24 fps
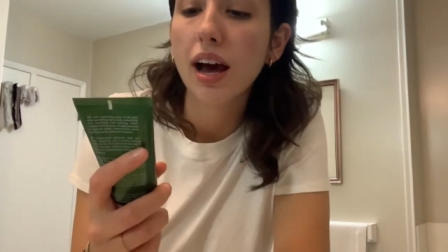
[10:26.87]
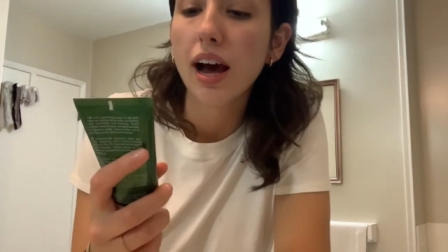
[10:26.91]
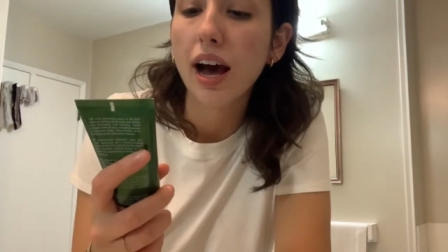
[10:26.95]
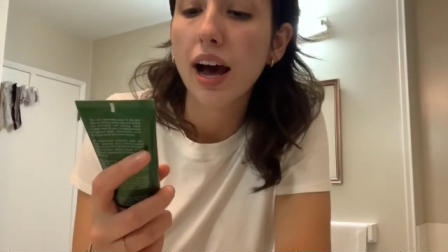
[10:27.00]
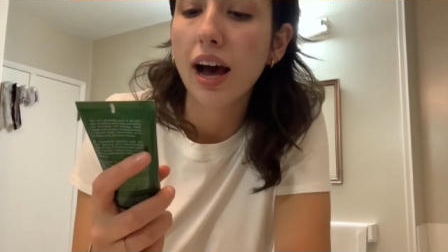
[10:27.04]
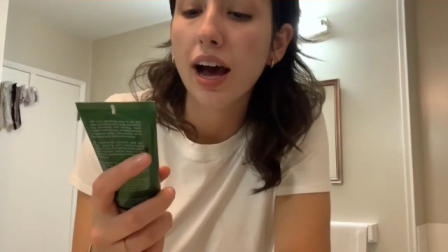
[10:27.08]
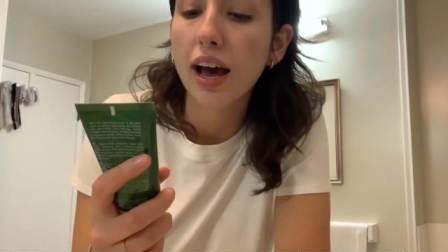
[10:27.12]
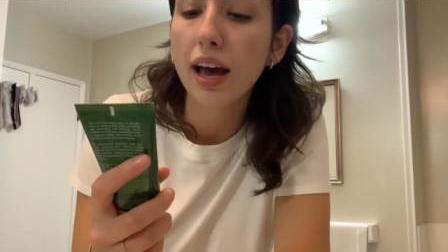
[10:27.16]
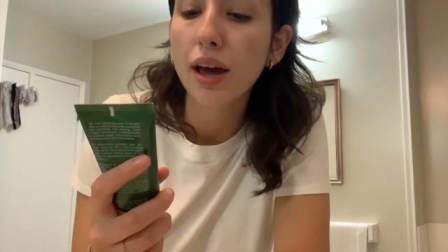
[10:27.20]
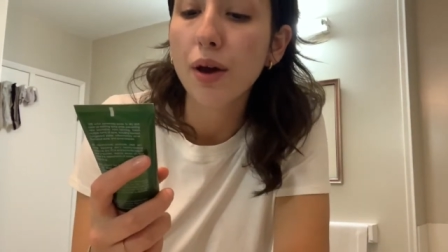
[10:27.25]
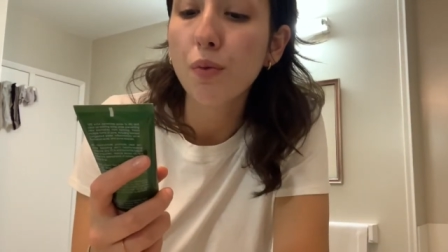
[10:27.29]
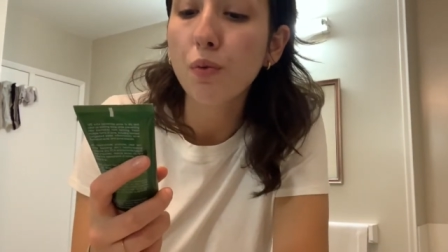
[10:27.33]

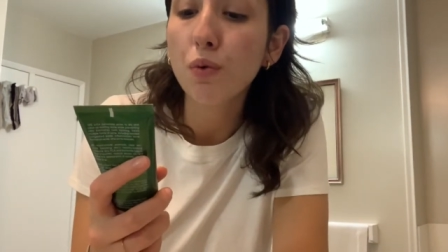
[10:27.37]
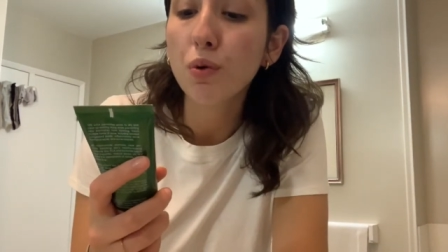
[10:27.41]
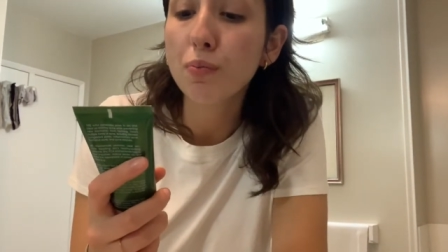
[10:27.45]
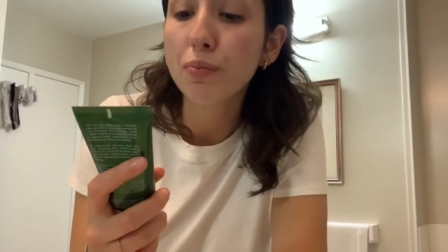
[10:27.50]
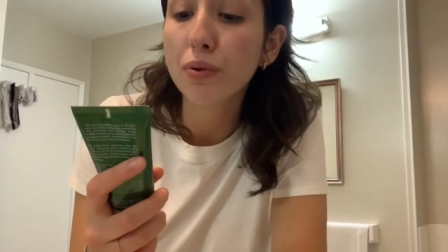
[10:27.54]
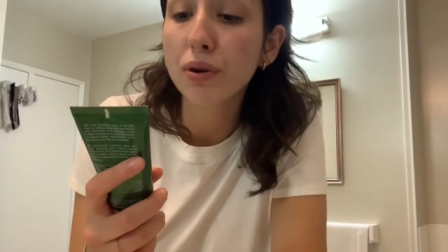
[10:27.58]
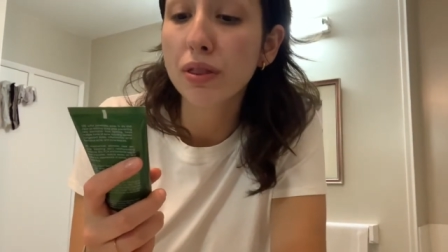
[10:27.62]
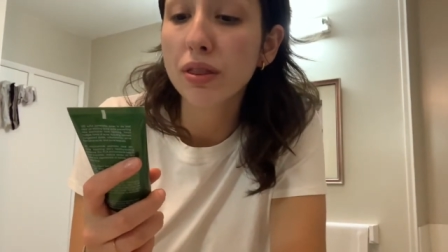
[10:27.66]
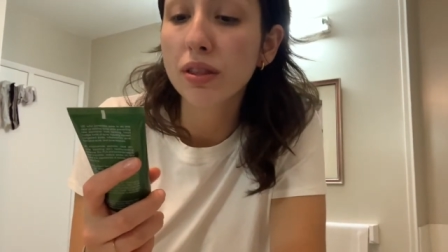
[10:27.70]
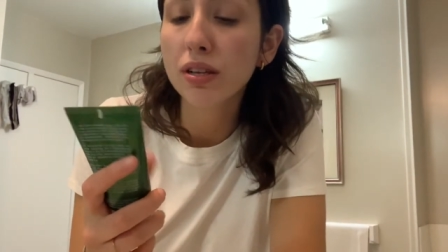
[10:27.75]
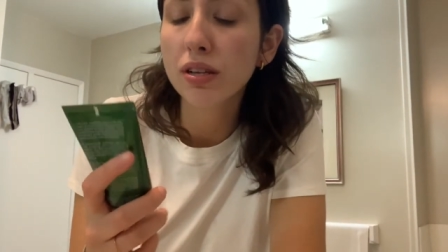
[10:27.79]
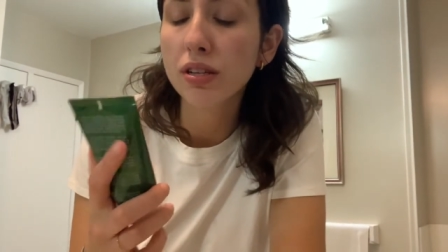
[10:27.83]
I will
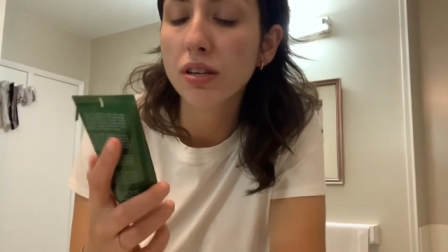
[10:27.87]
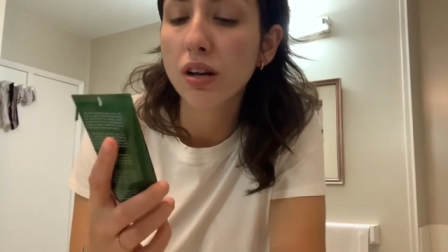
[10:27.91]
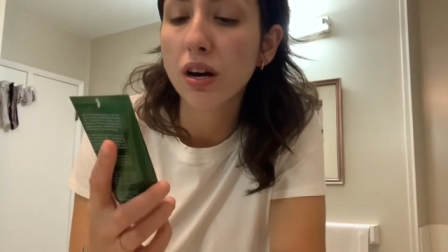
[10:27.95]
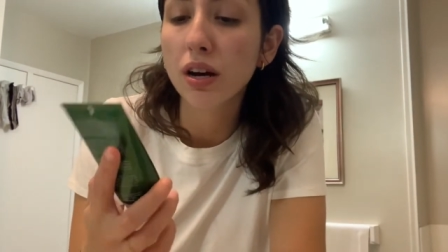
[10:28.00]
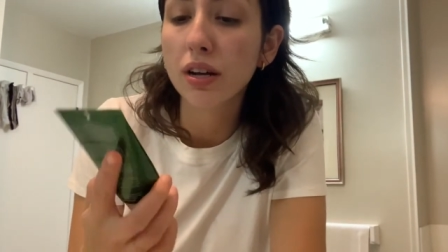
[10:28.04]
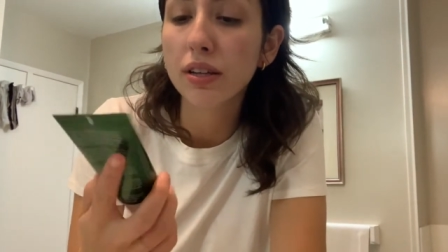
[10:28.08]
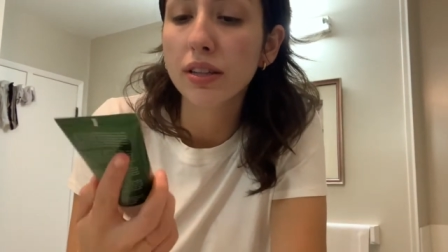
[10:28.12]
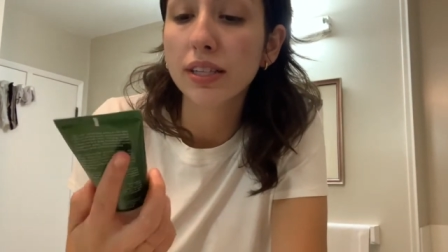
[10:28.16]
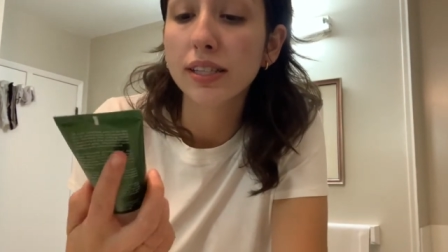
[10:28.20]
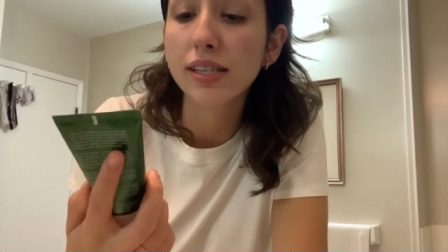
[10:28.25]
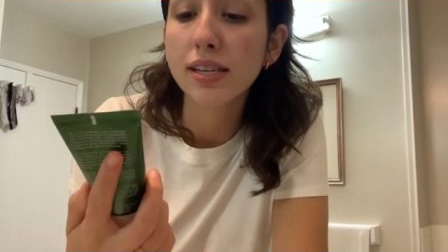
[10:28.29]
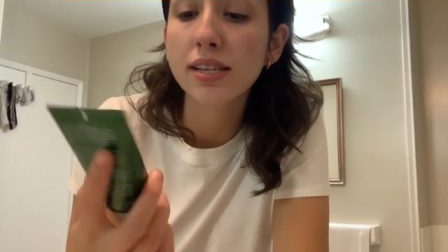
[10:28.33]
put this
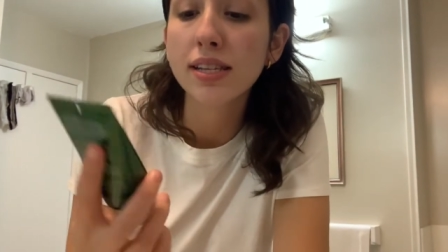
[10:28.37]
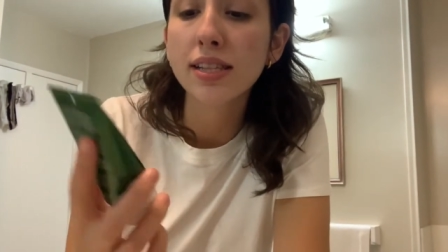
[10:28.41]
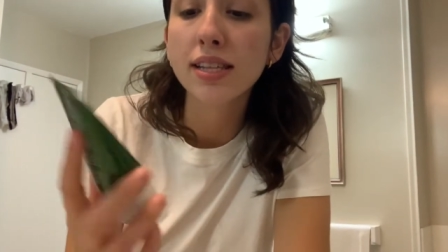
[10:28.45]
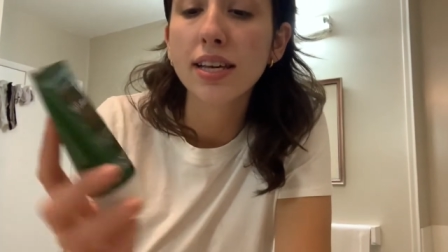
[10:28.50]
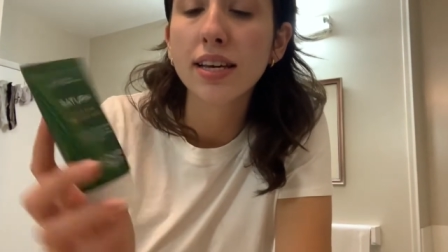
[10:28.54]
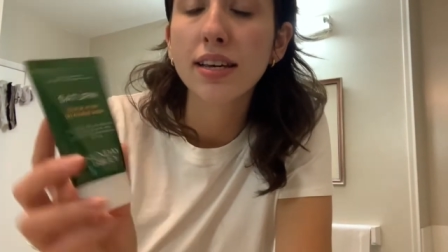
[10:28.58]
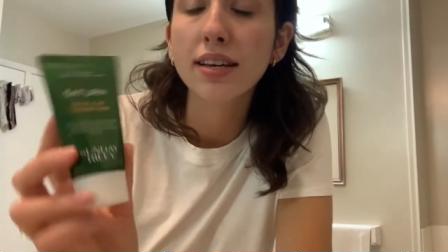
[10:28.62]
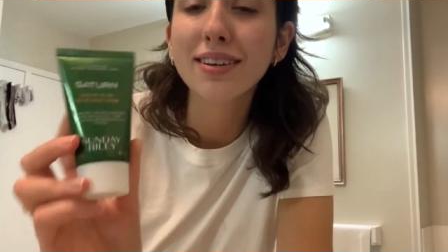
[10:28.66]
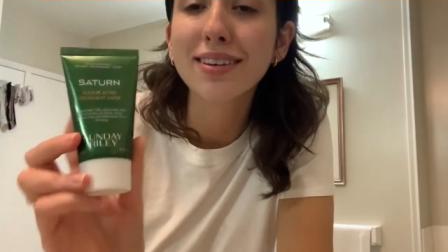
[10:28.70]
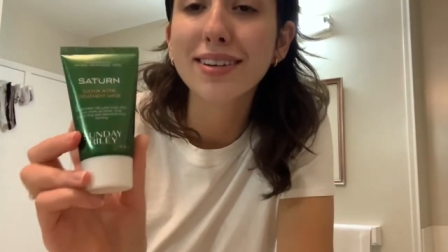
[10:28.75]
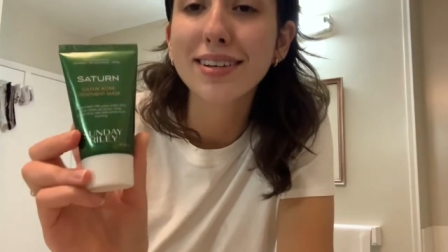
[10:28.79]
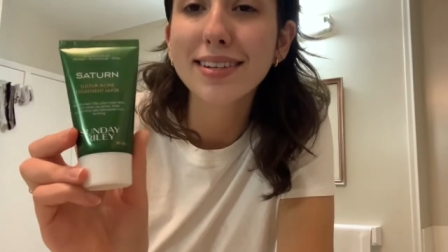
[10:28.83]
on. This is
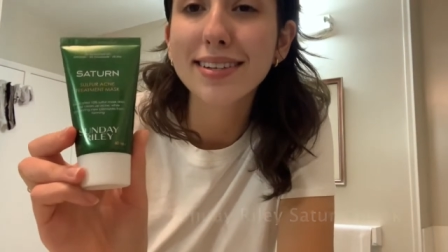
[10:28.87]
the